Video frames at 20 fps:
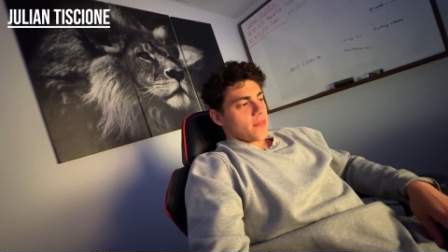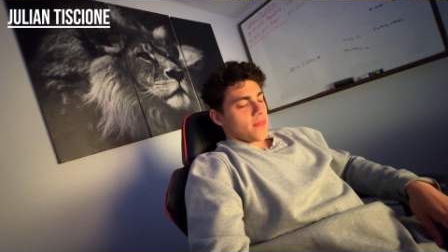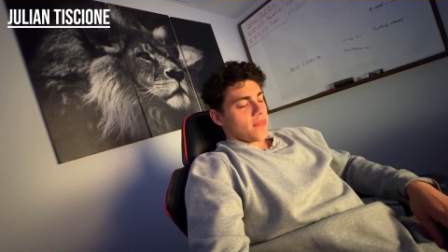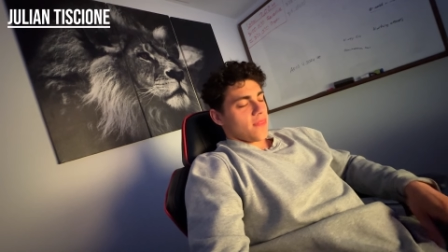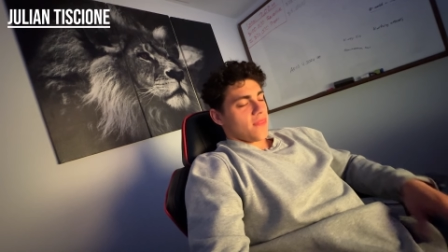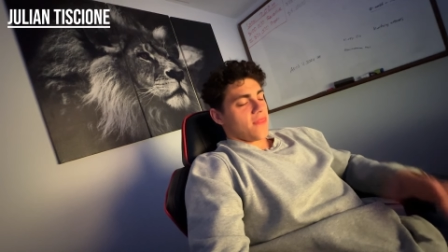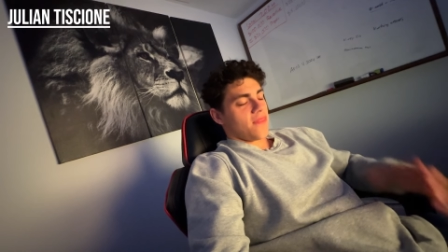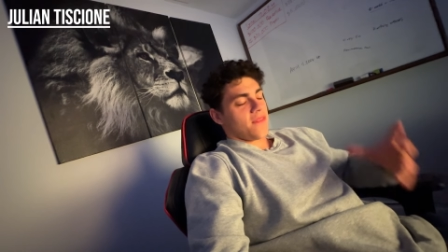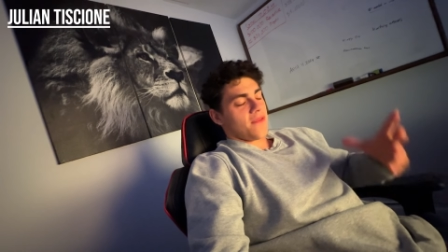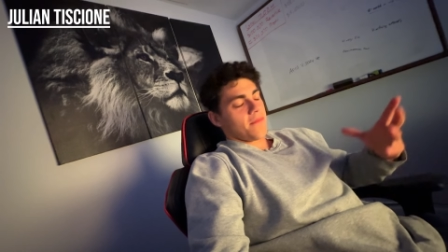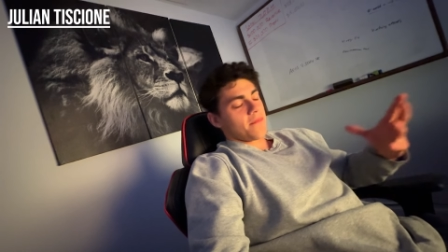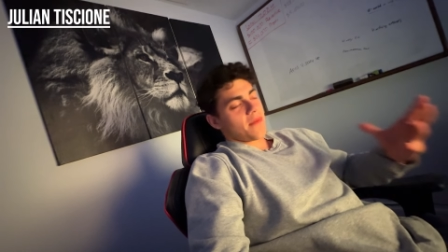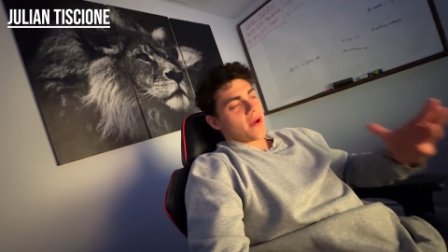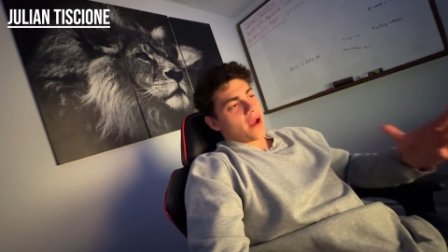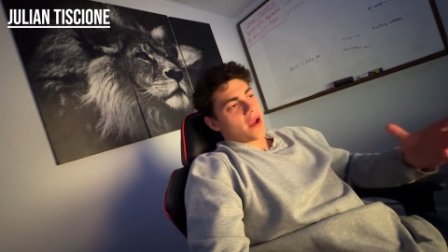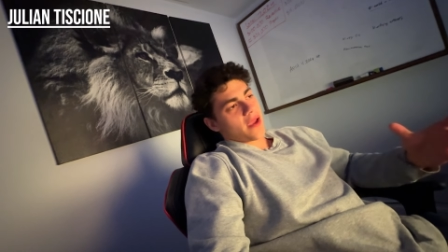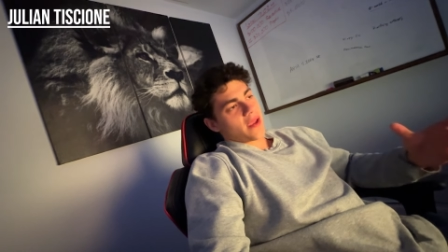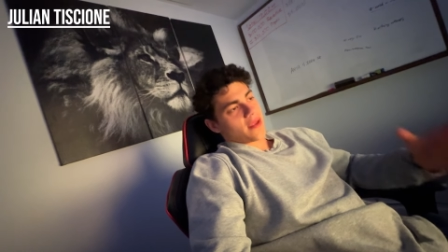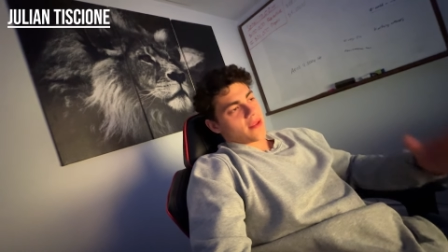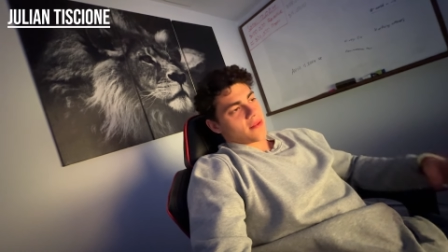The
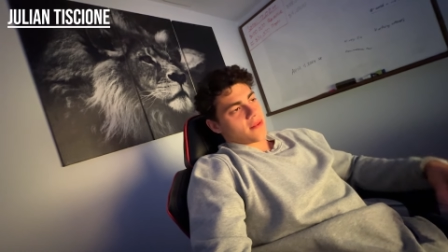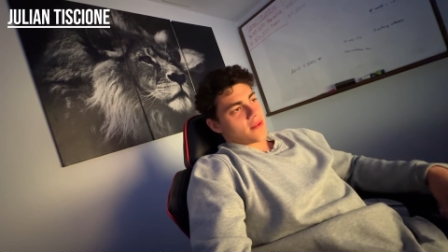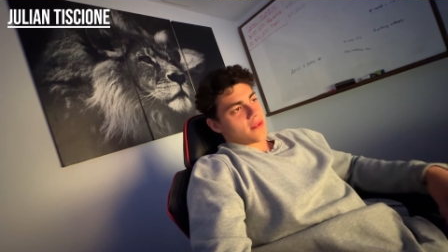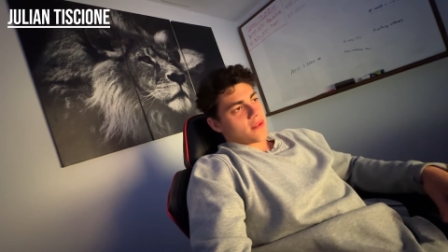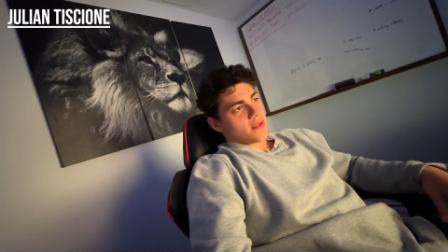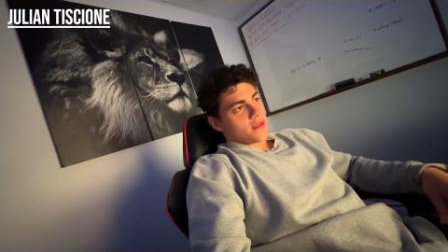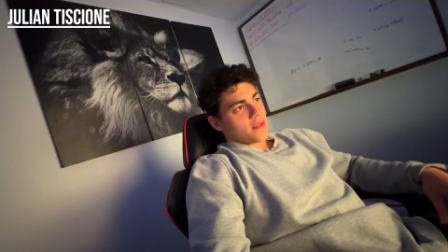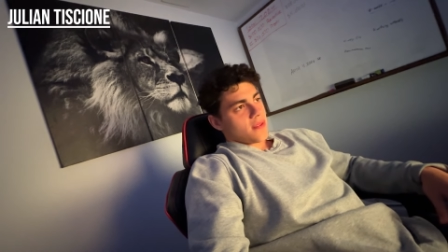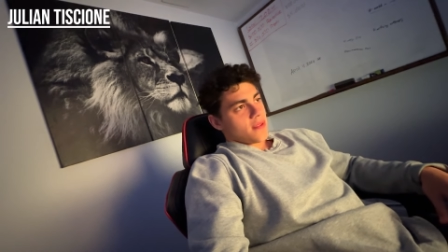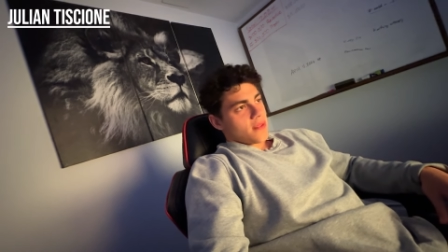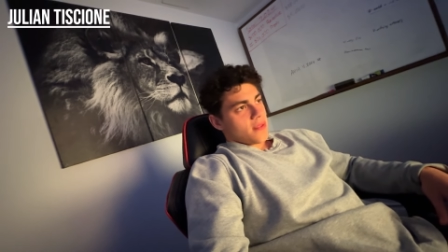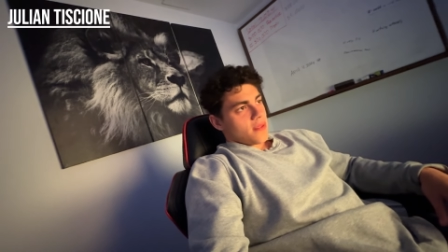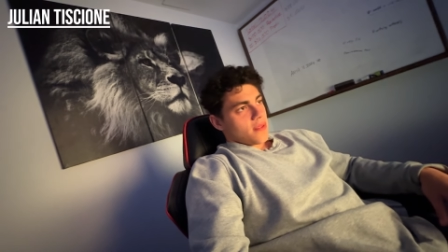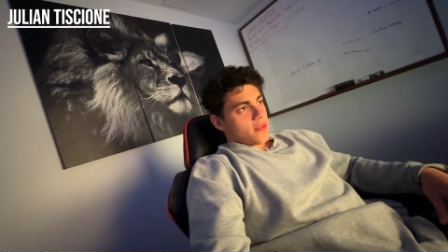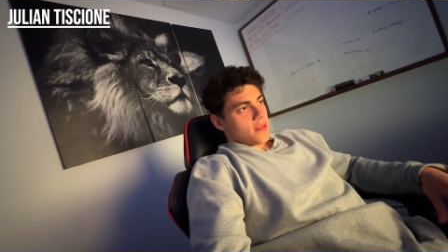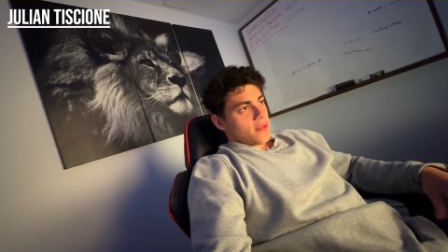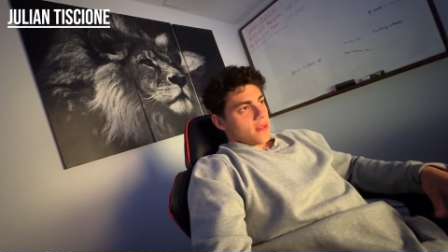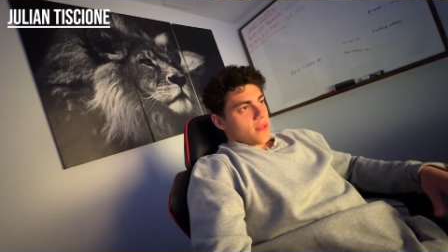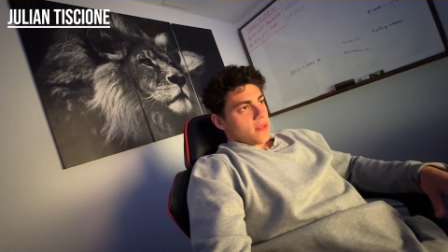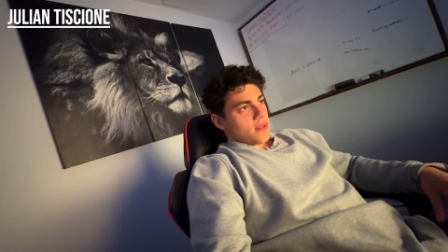mind
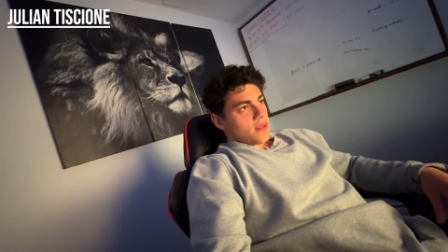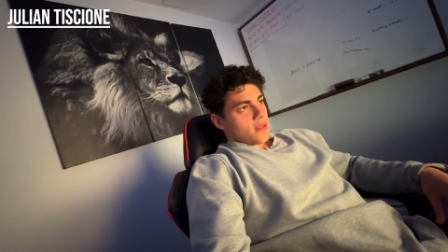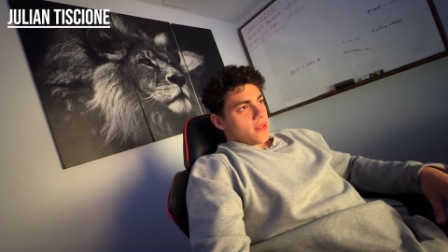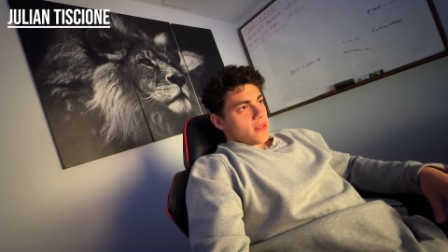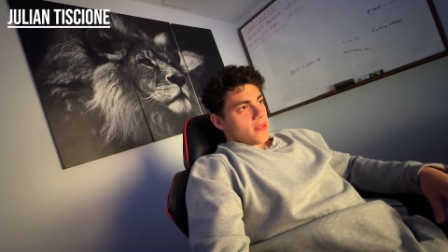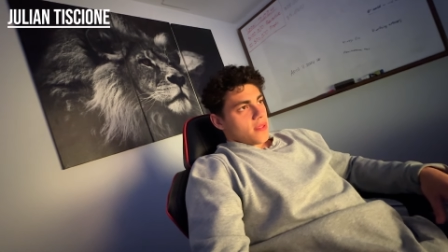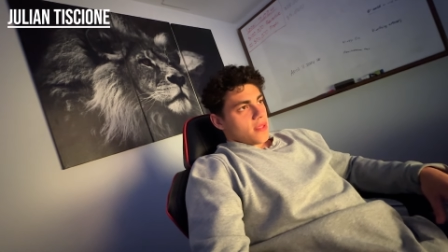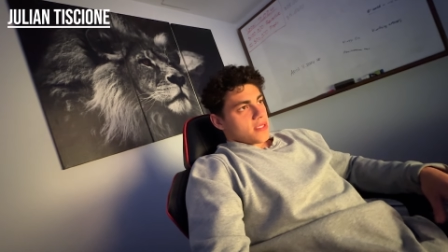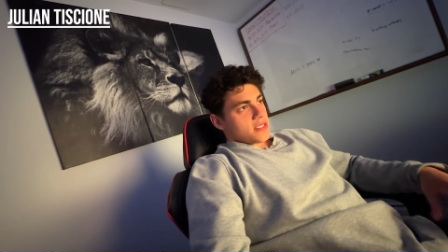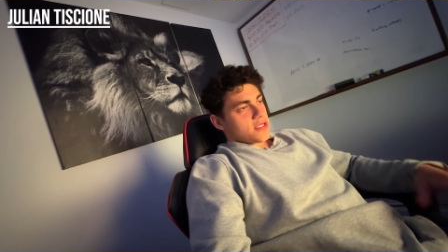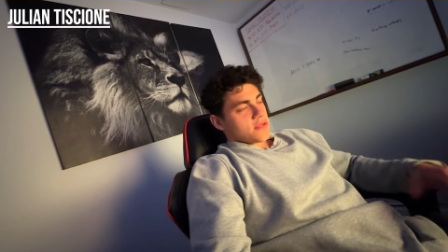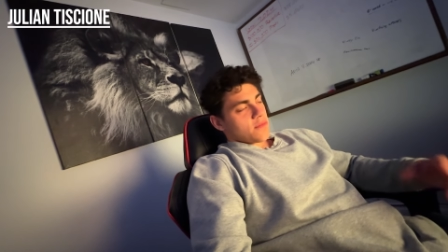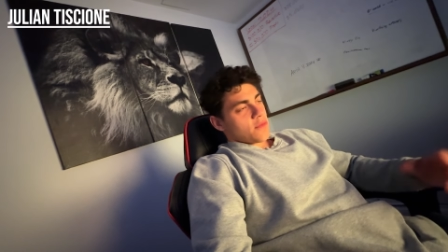is the